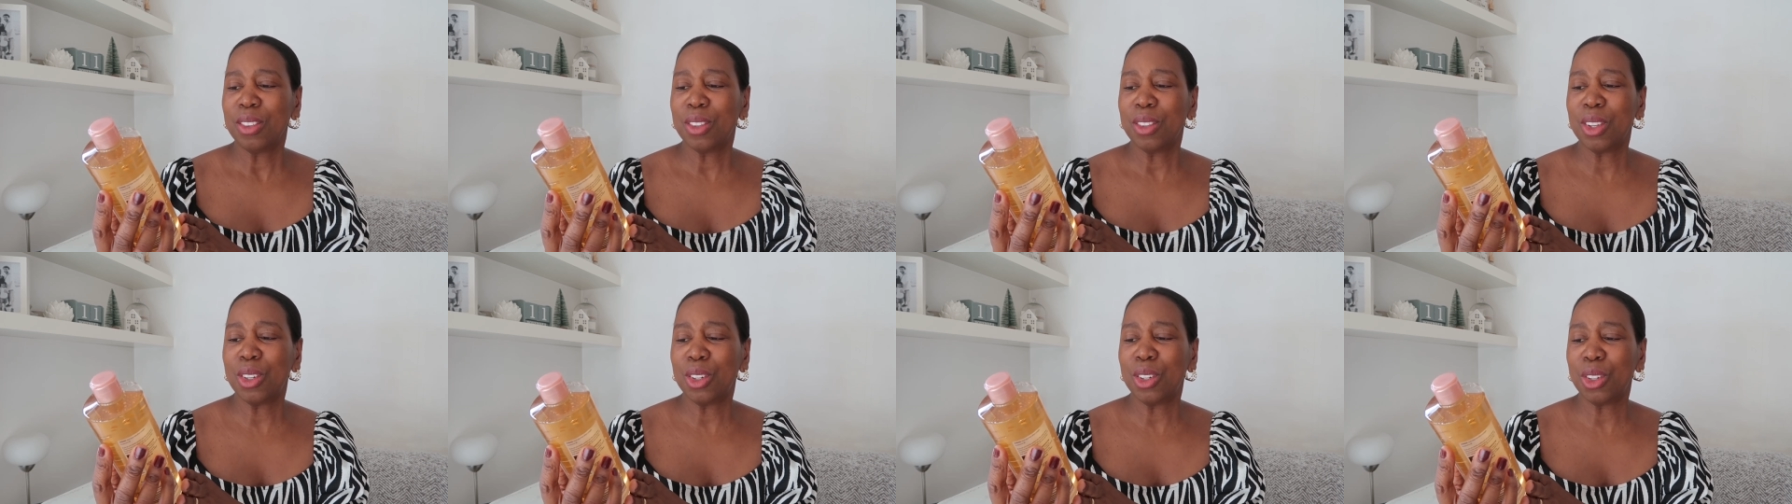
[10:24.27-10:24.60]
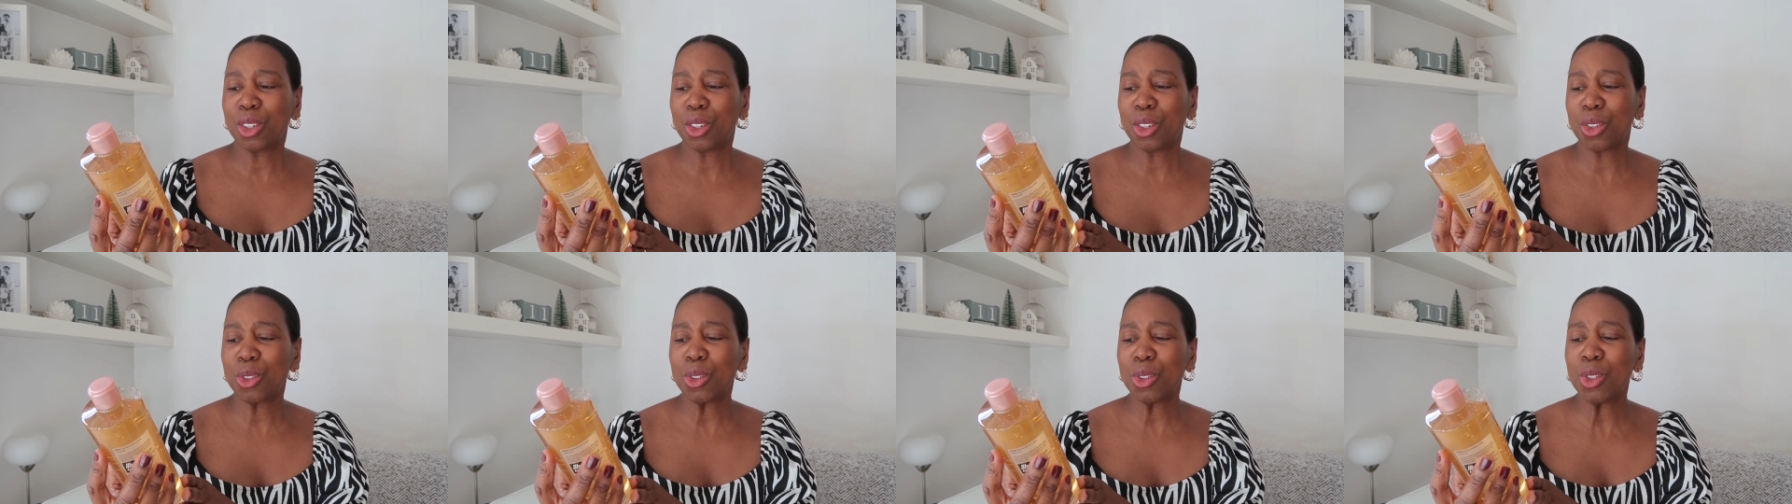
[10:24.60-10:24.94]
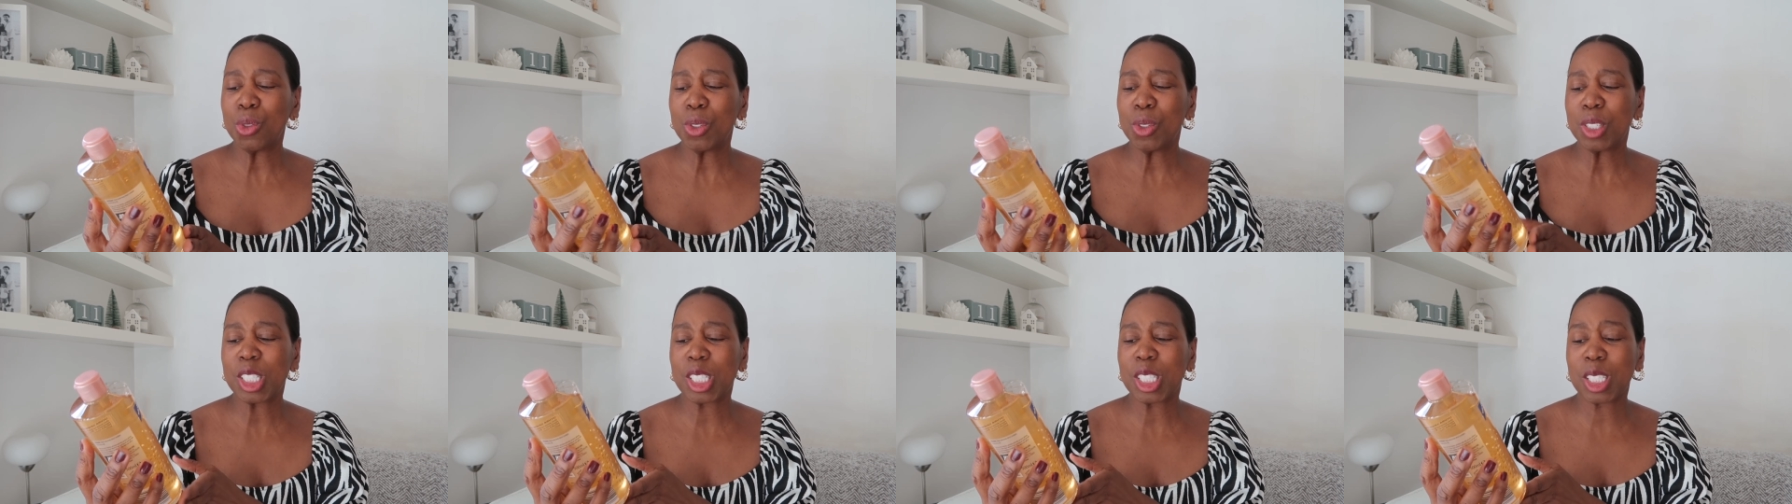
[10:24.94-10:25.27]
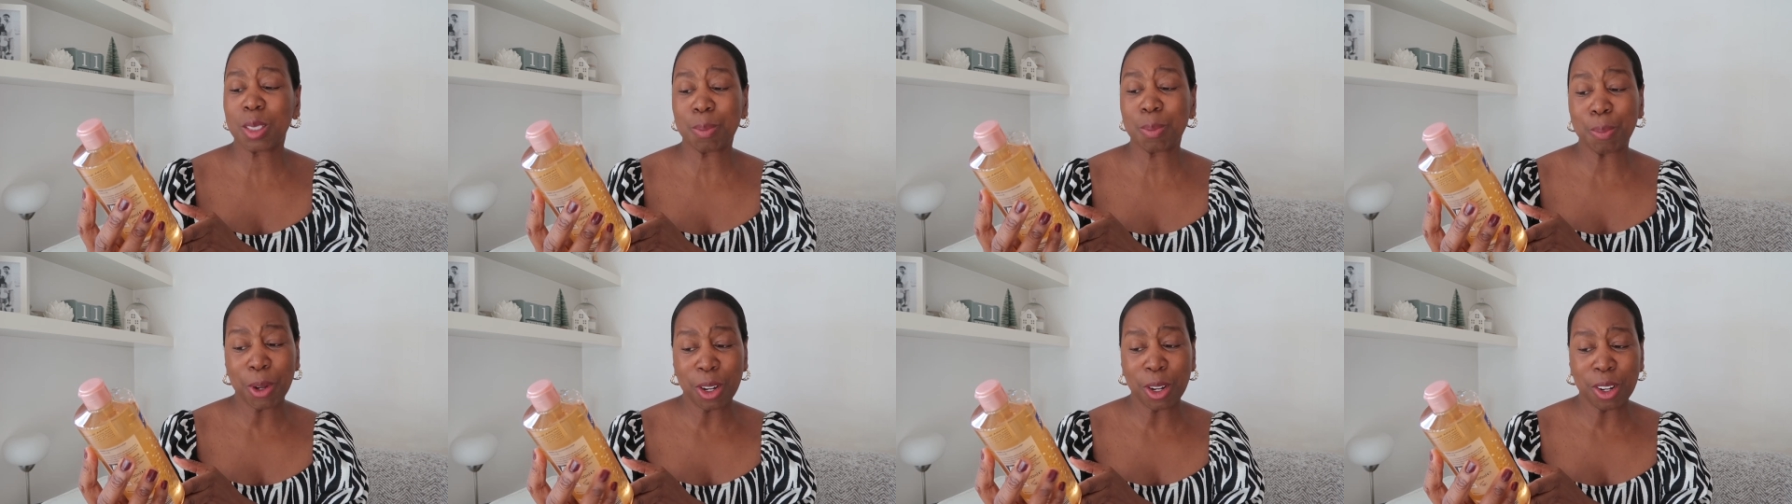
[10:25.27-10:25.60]
the lacura
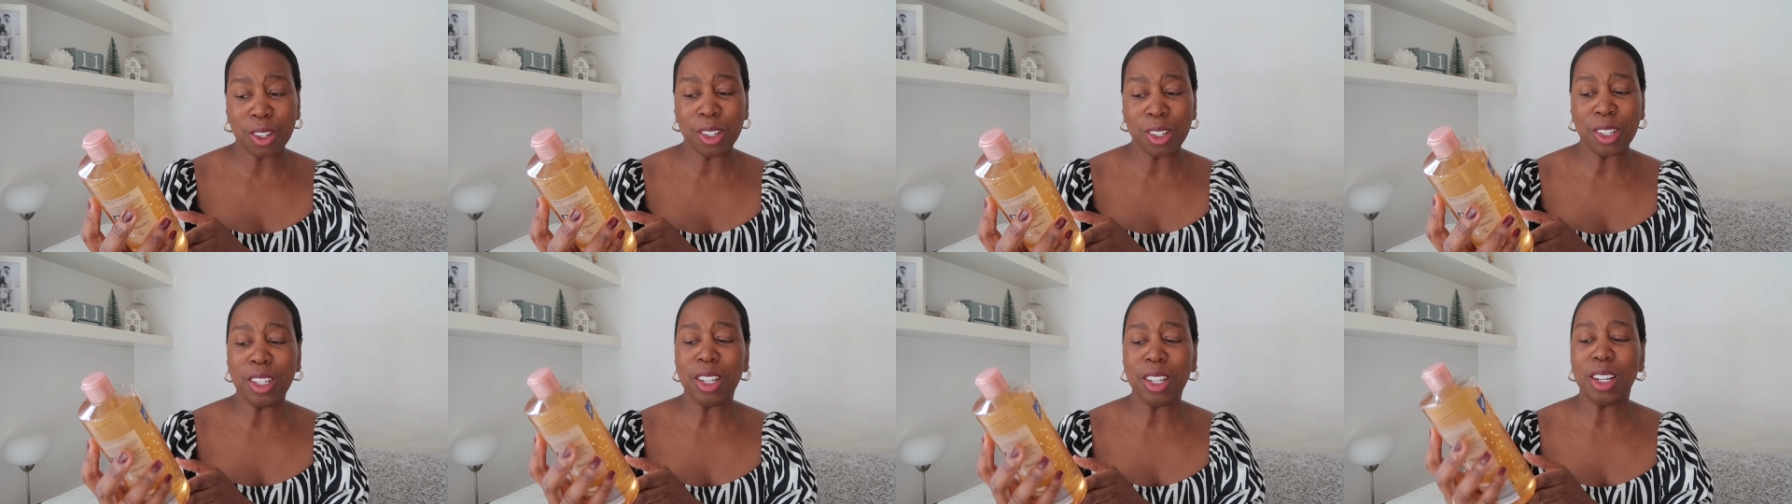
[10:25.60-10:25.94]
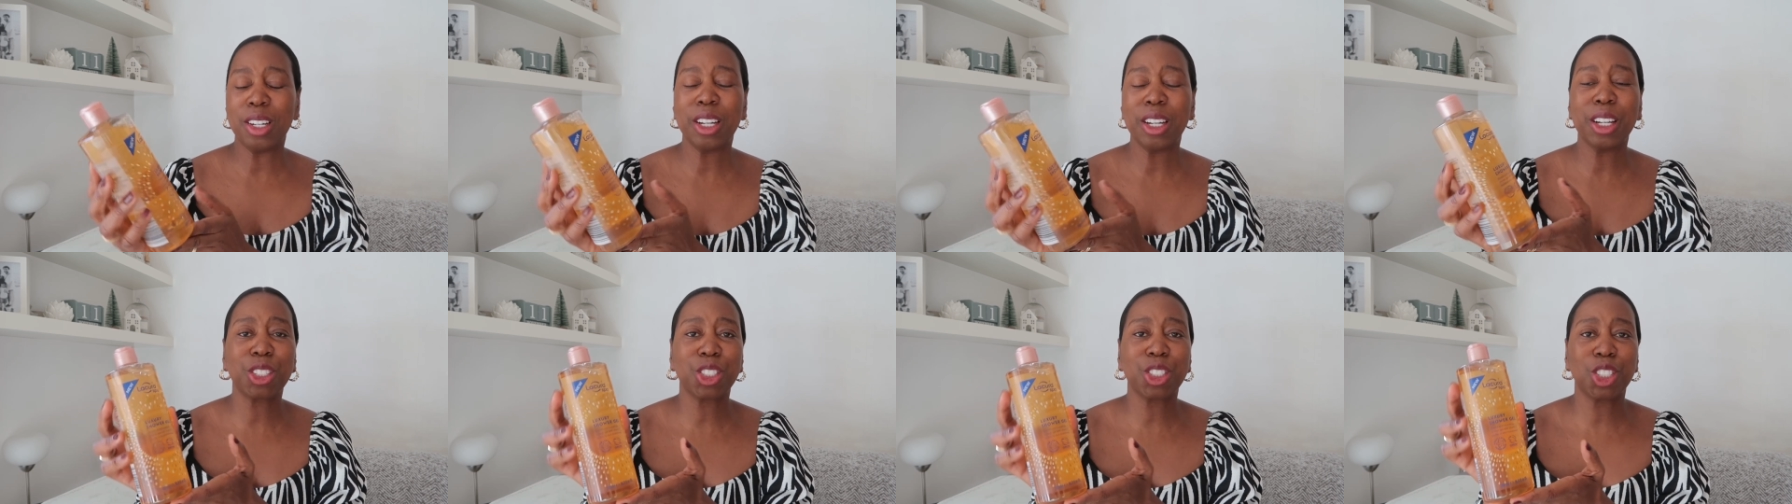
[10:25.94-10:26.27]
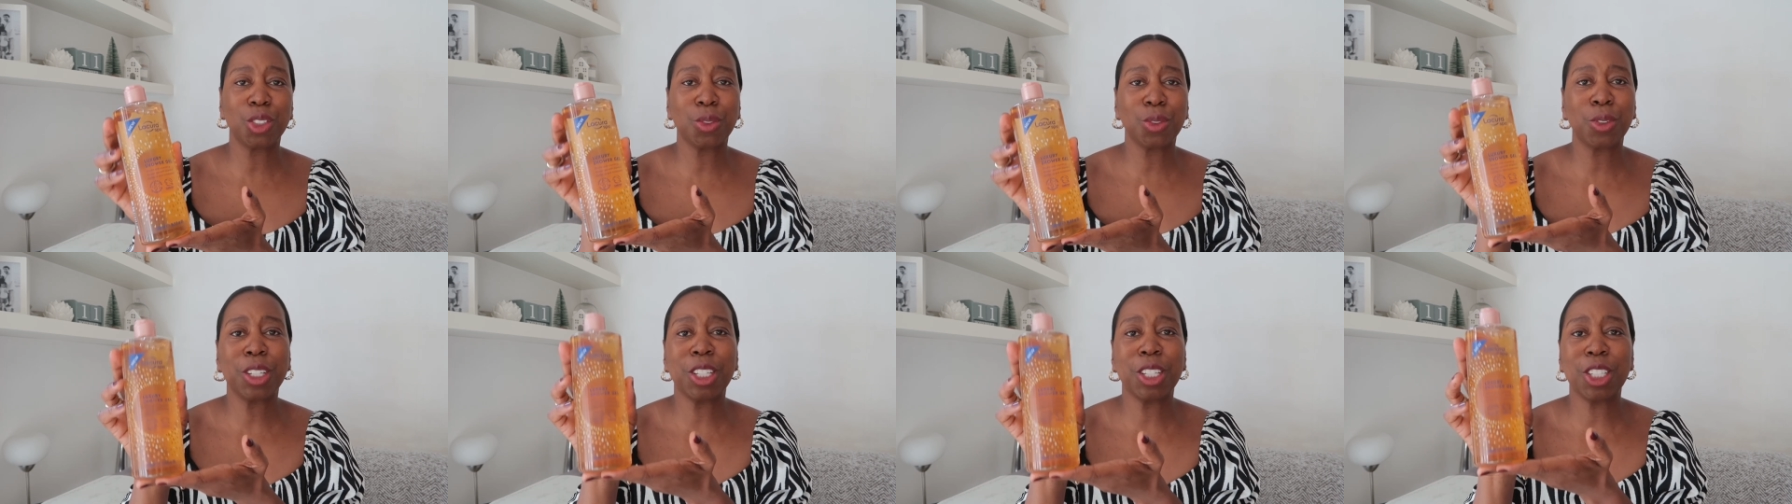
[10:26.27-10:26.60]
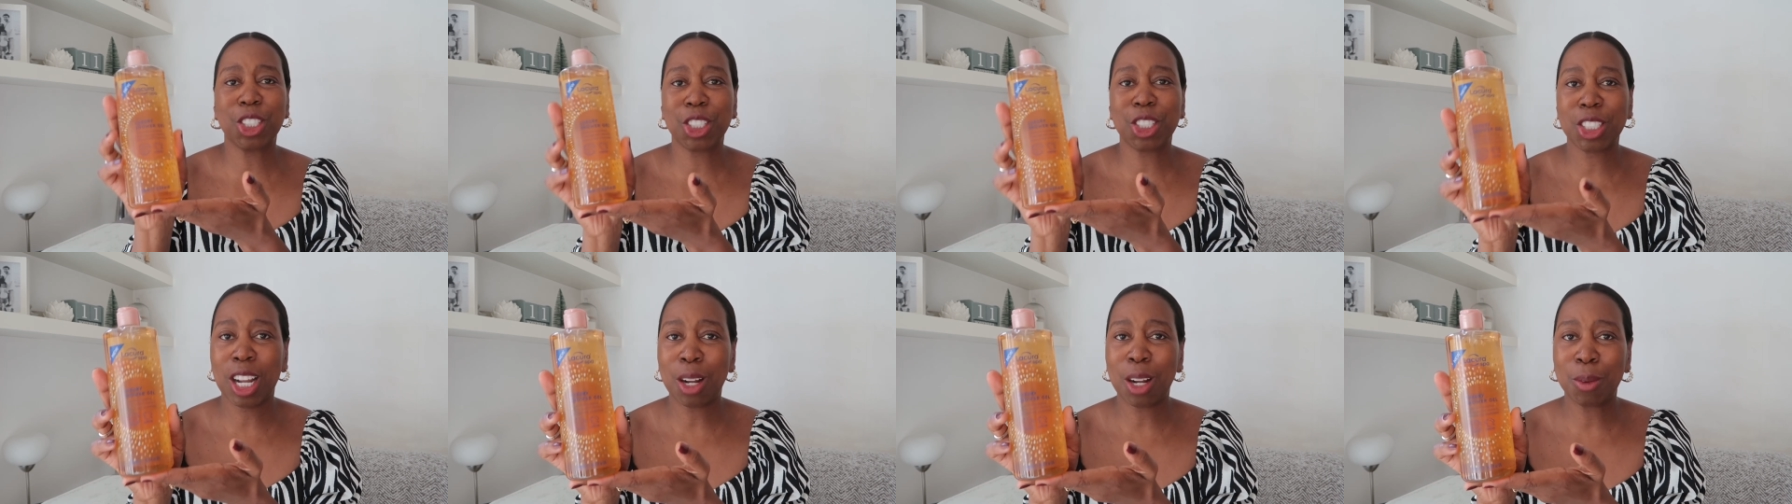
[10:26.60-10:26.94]
spa
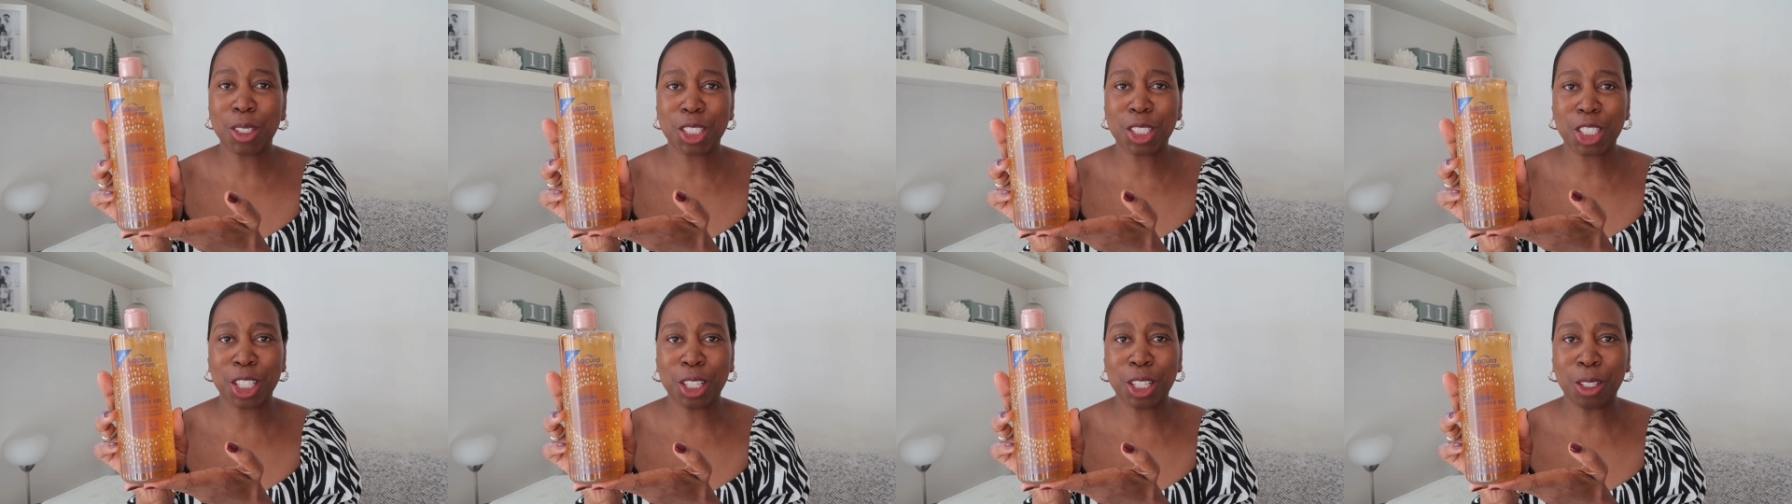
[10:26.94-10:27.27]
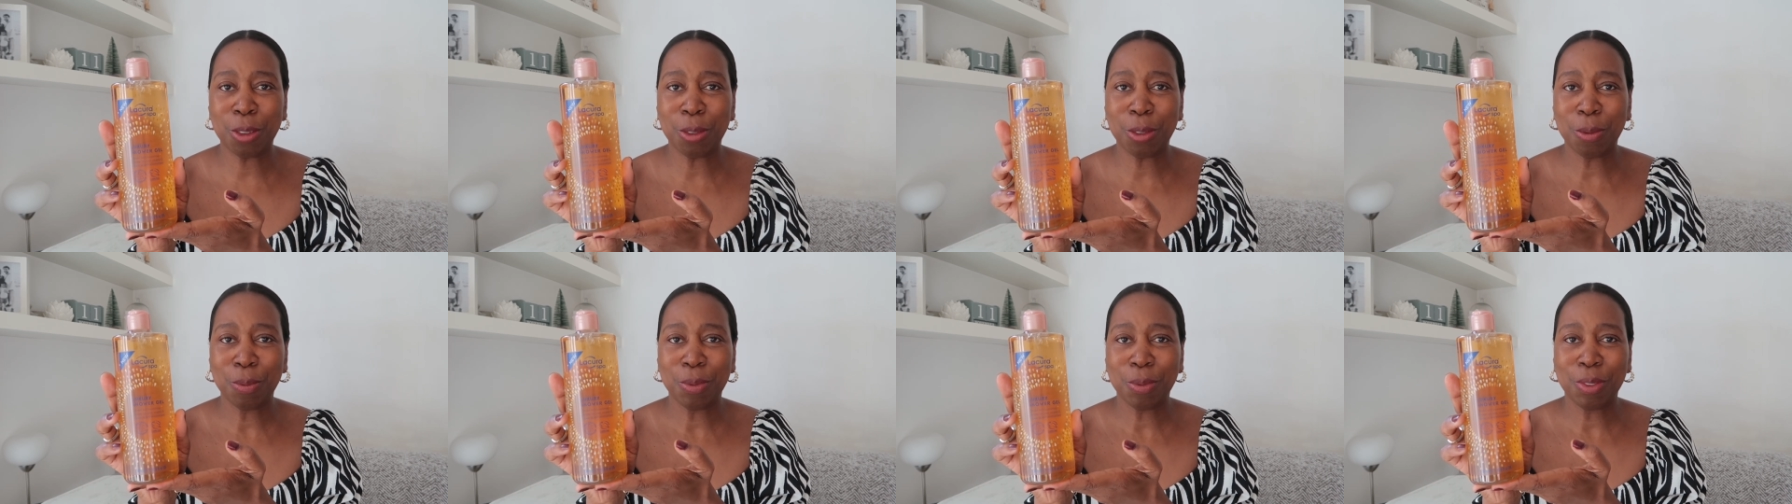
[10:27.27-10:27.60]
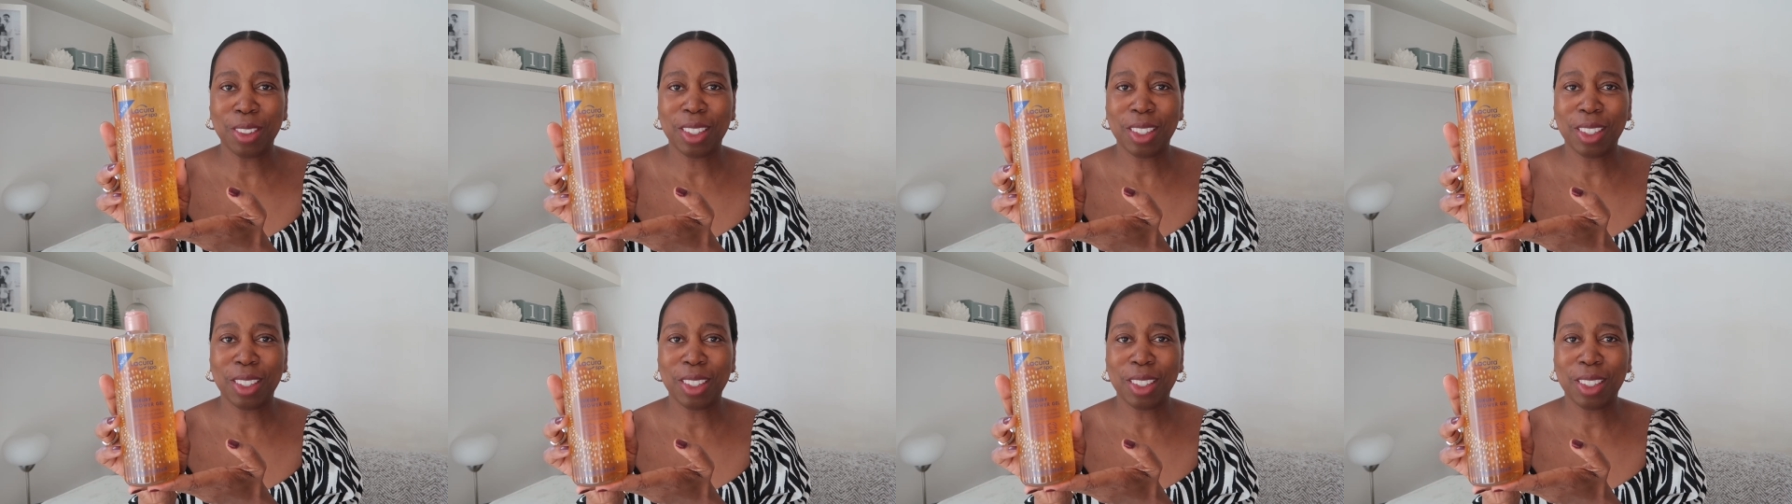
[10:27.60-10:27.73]
luxury shower gel